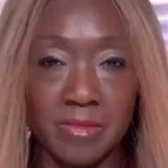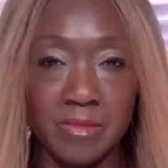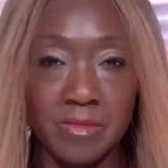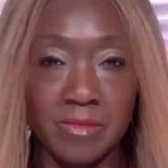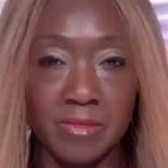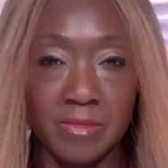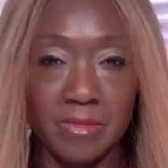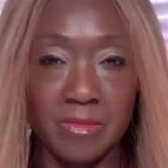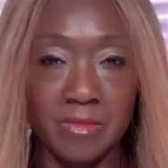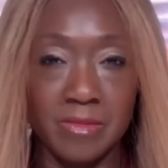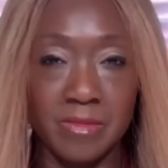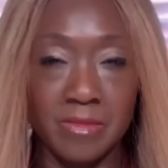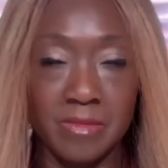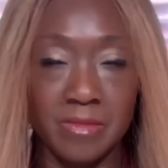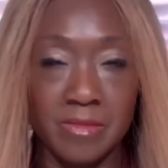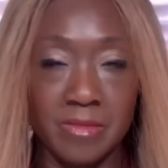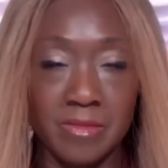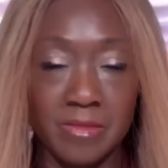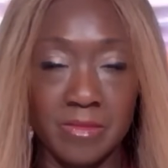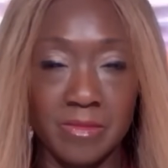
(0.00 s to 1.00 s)

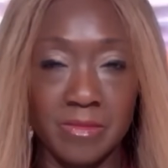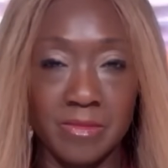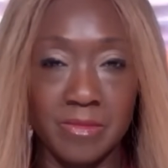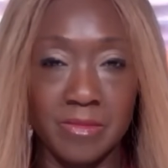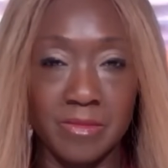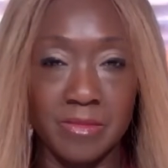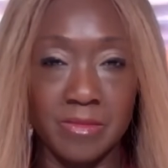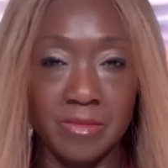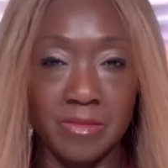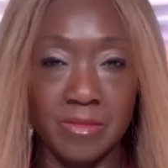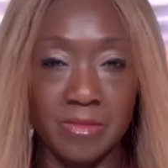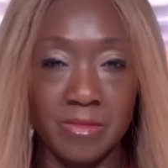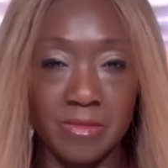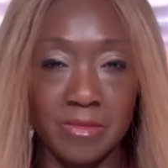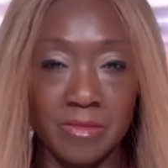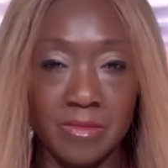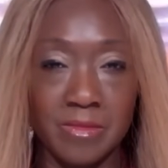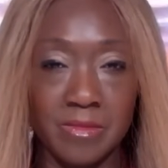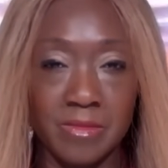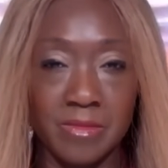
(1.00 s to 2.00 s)

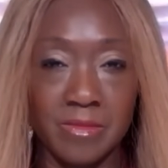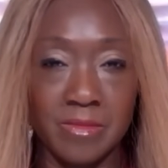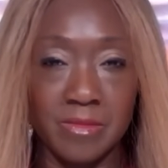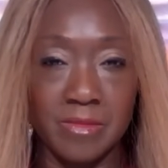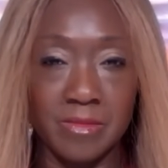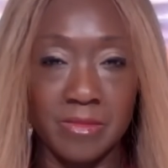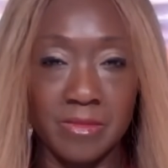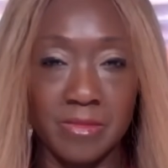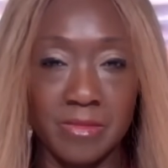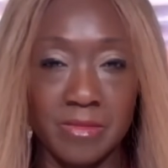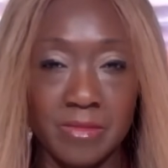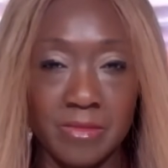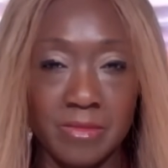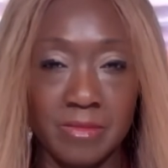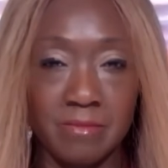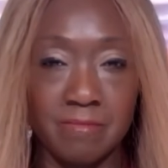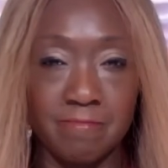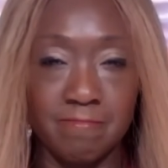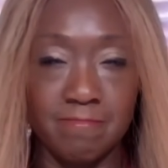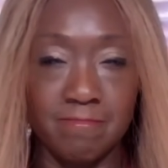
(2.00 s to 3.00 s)

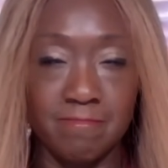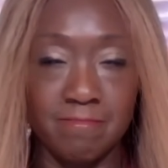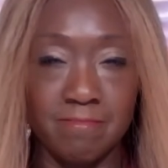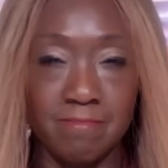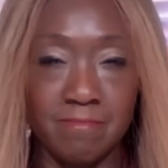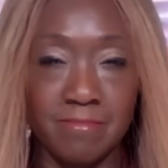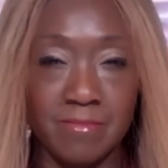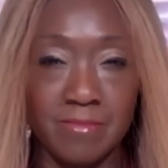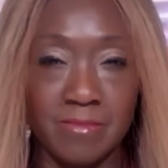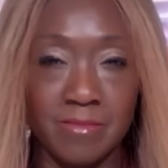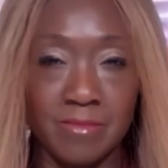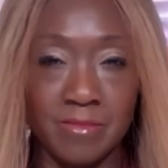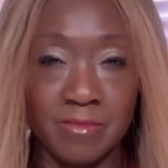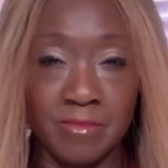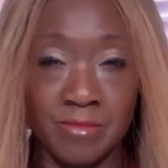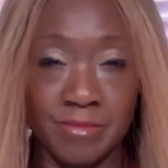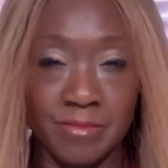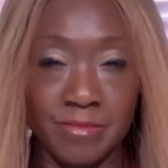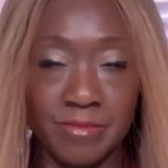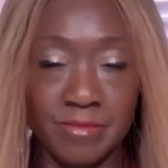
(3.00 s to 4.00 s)

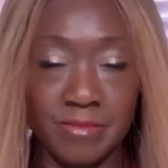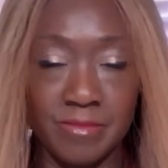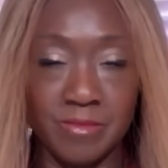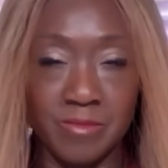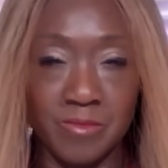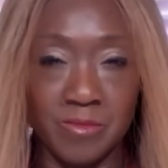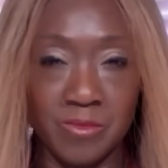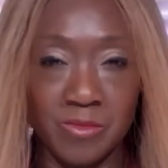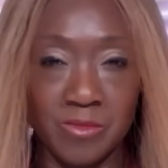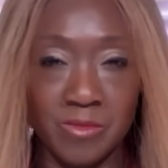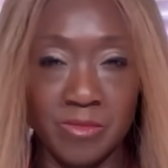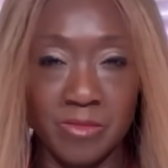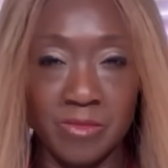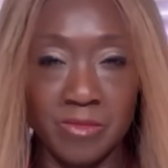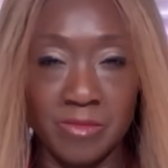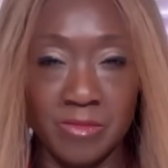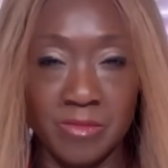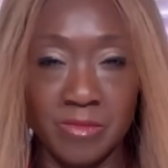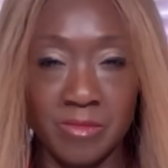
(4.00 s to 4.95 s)
(not speaking)